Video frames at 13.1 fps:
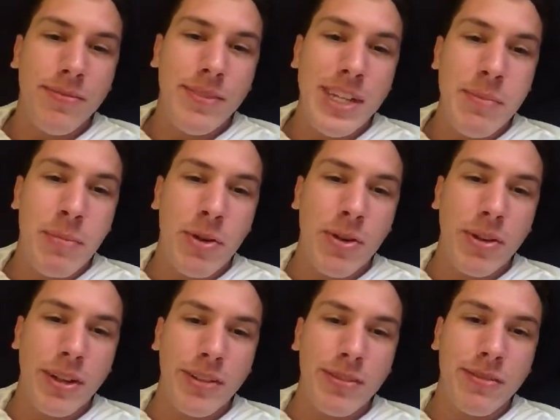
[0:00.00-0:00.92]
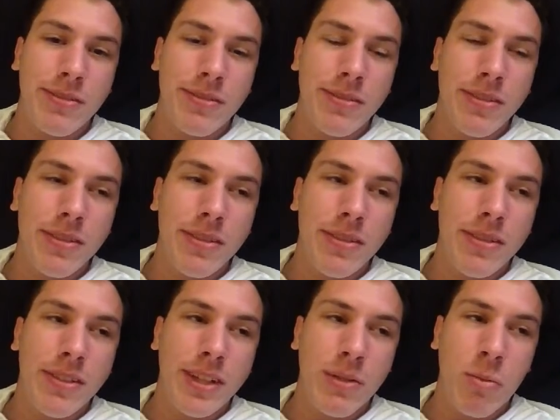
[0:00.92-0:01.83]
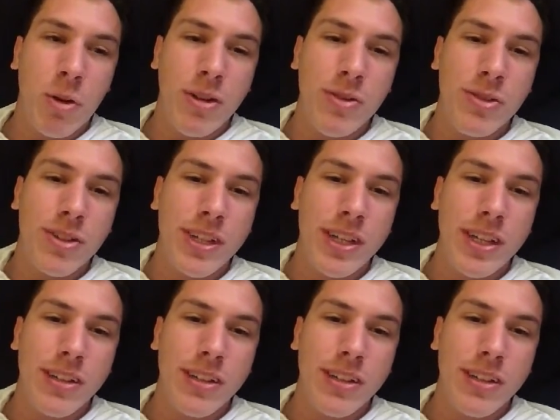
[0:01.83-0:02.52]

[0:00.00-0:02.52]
deeper than what you see.